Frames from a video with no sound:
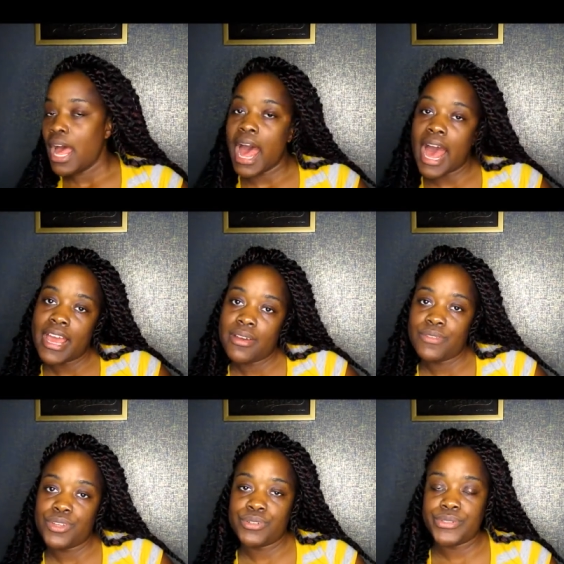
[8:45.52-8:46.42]
I have
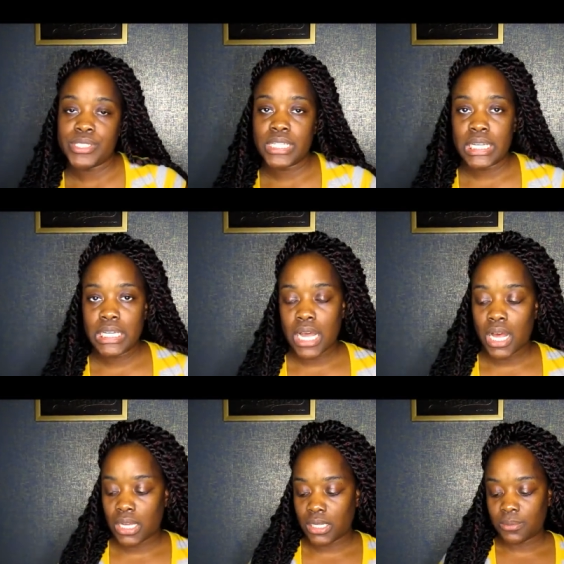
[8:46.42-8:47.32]
used
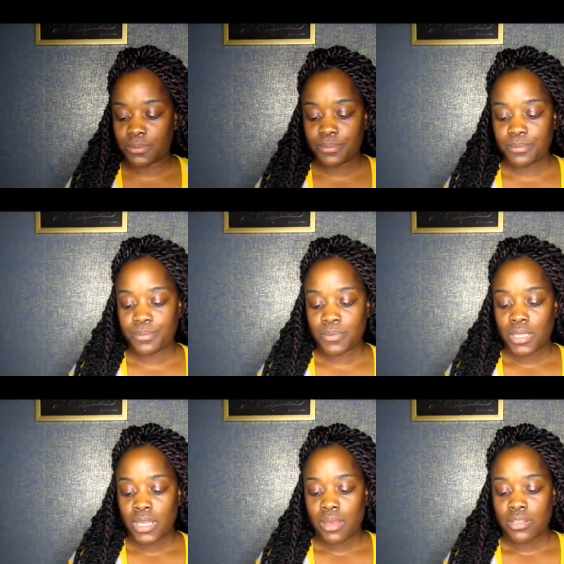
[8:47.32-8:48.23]
the
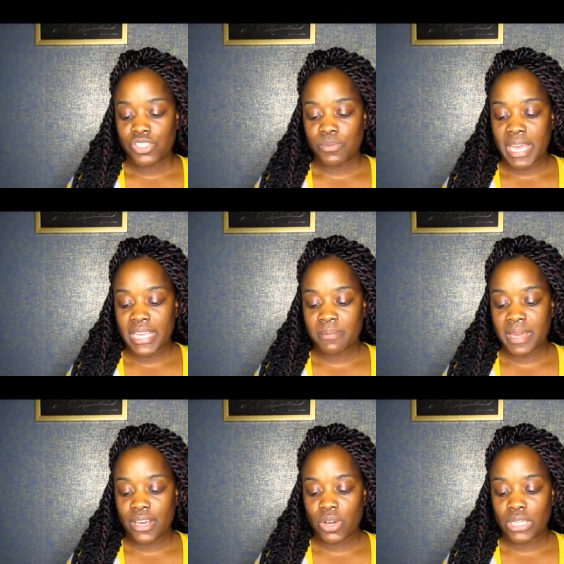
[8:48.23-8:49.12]
Jamaican
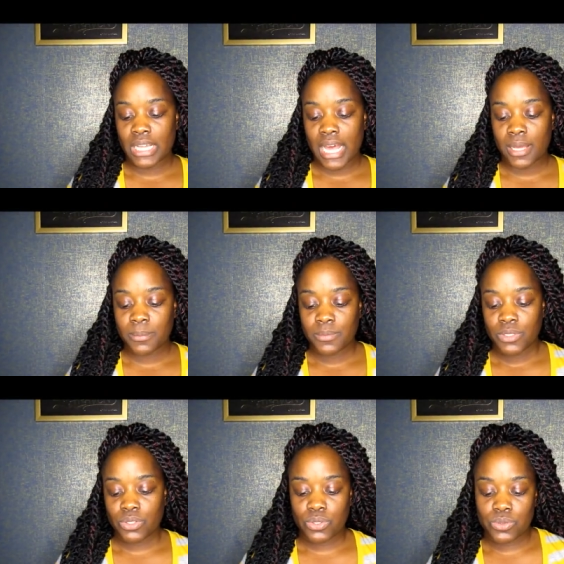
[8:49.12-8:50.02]
Mango and Lime
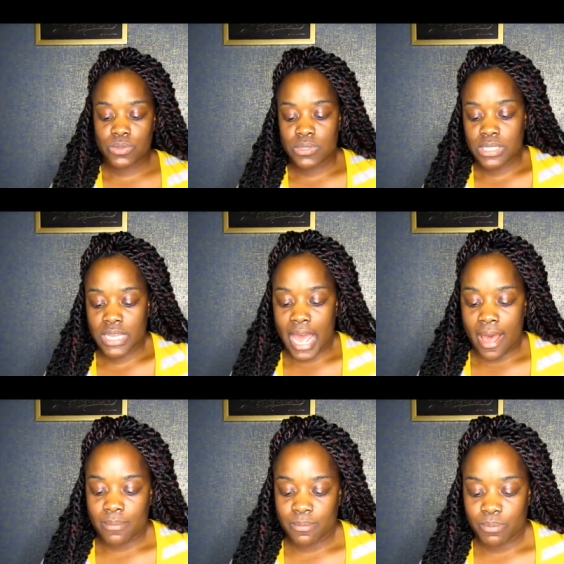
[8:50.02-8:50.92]
Cool
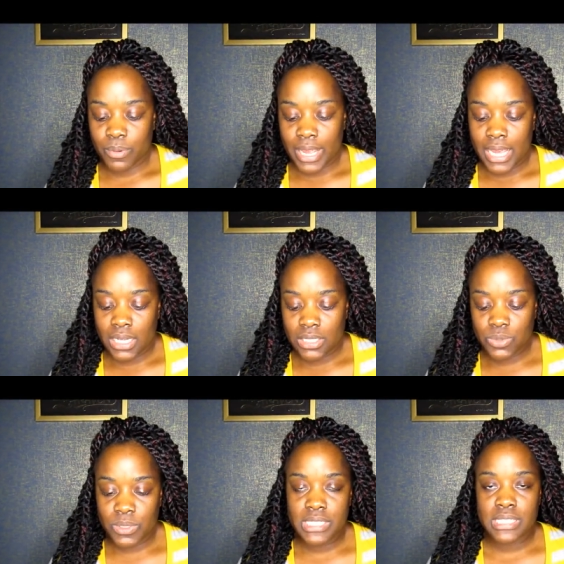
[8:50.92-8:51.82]
Scalp Braid
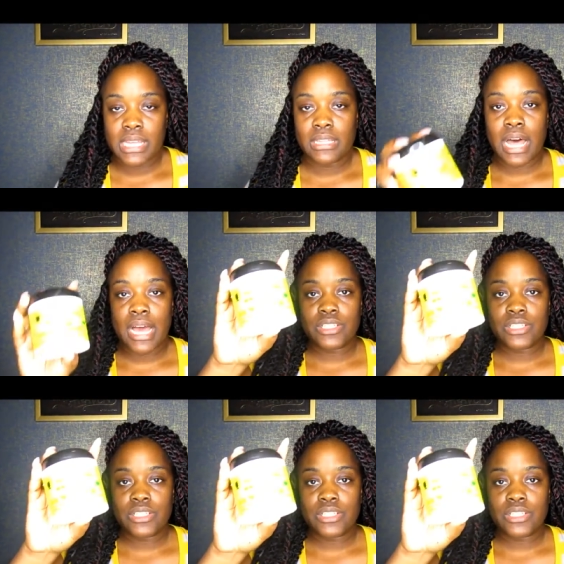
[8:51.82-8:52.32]
Twist and Lock